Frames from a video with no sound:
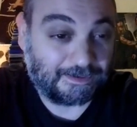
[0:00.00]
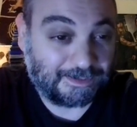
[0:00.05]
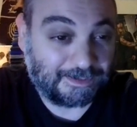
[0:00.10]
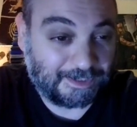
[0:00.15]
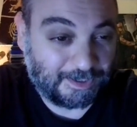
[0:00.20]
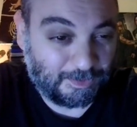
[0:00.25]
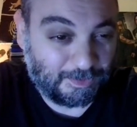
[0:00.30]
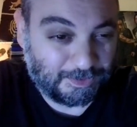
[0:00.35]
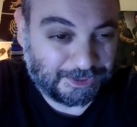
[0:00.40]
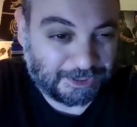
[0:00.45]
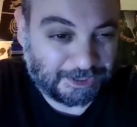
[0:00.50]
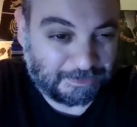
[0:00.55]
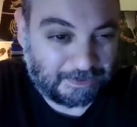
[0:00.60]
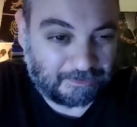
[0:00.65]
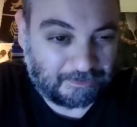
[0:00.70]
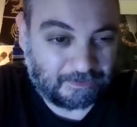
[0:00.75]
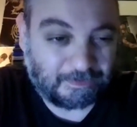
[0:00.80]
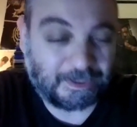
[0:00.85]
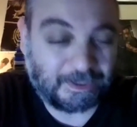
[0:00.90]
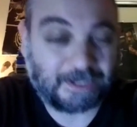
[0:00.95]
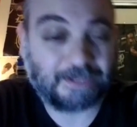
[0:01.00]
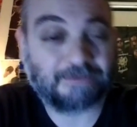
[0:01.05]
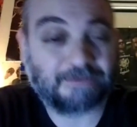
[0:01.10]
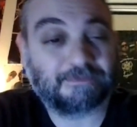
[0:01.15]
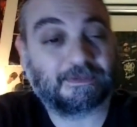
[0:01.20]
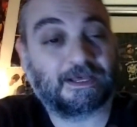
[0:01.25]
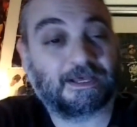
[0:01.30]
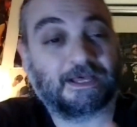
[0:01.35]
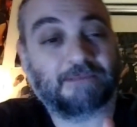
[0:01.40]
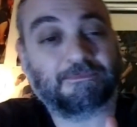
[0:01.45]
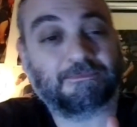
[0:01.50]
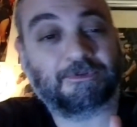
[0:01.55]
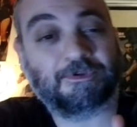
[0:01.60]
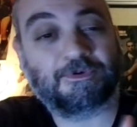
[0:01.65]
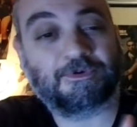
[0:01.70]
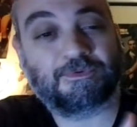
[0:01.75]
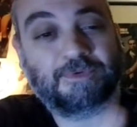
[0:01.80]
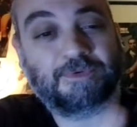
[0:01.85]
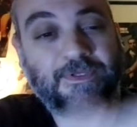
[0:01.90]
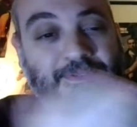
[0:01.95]
Hey, what's up, everybody? I'm
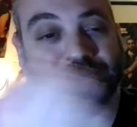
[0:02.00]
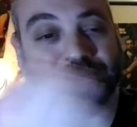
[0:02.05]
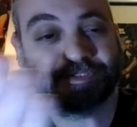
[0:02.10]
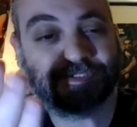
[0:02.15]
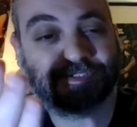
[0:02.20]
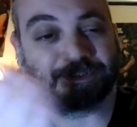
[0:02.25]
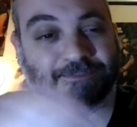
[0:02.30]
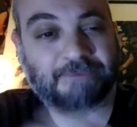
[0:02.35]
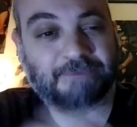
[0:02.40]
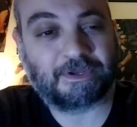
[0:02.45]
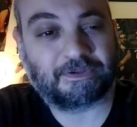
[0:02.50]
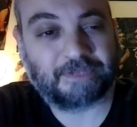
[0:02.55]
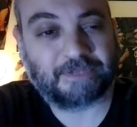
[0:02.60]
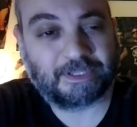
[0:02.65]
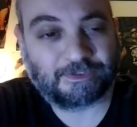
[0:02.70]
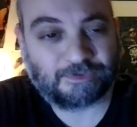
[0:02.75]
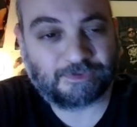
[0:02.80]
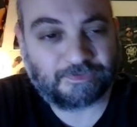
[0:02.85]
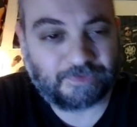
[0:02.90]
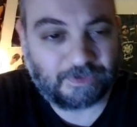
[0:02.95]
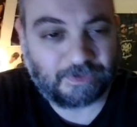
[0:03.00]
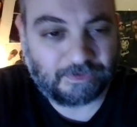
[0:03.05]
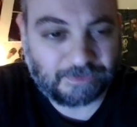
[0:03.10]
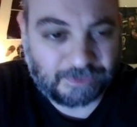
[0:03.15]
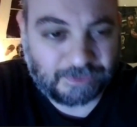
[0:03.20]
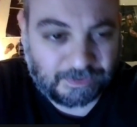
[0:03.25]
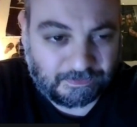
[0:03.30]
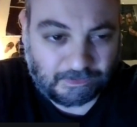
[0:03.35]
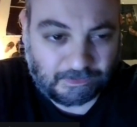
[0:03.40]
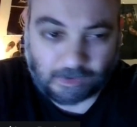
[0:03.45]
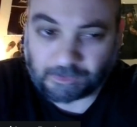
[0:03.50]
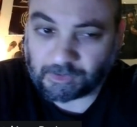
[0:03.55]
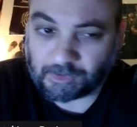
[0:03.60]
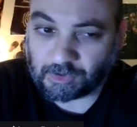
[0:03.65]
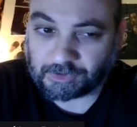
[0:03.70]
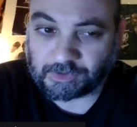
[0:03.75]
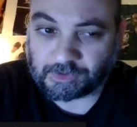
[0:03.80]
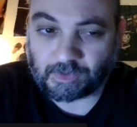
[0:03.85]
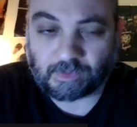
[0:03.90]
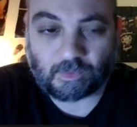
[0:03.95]
Lou, and this is Metal End Reviews. Hope you're
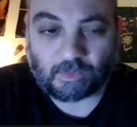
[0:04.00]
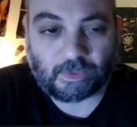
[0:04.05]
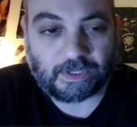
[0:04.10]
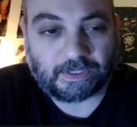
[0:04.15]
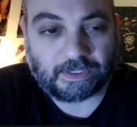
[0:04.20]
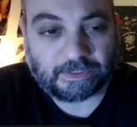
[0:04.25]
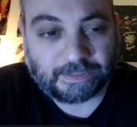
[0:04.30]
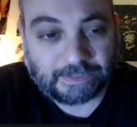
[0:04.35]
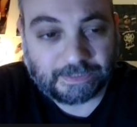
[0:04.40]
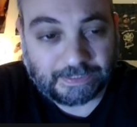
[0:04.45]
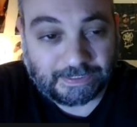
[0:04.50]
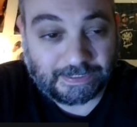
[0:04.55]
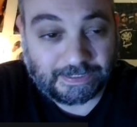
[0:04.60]
all doing well.